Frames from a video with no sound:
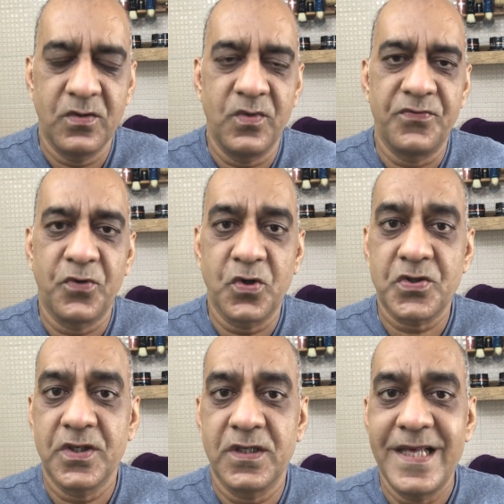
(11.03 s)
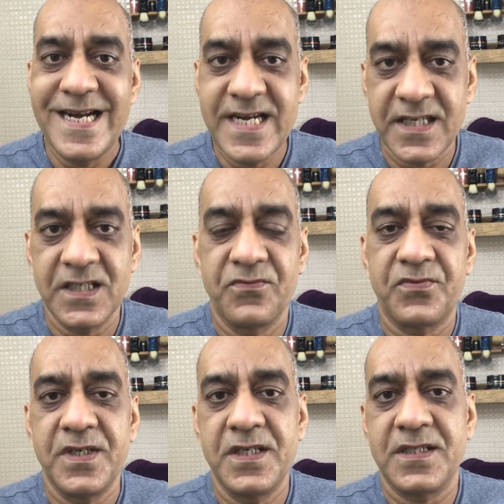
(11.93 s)
We focus on
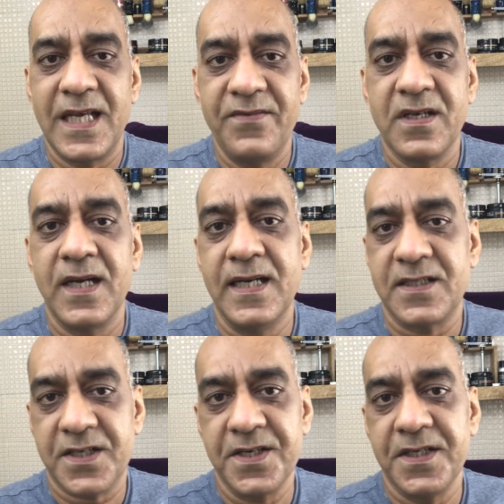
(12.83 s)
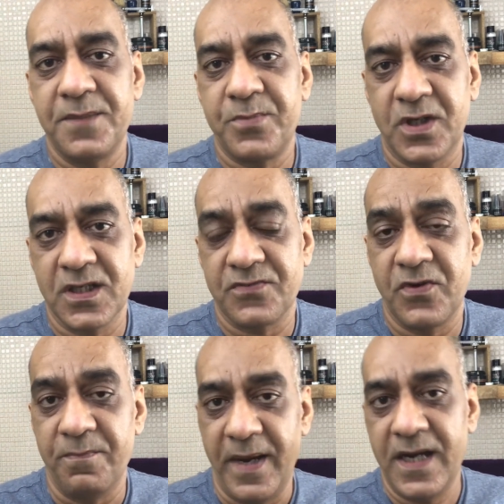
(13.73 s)
irritation-free shaving and skincare products
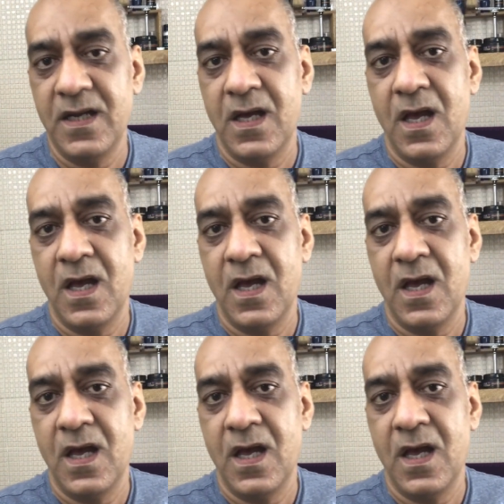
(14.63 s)
for men.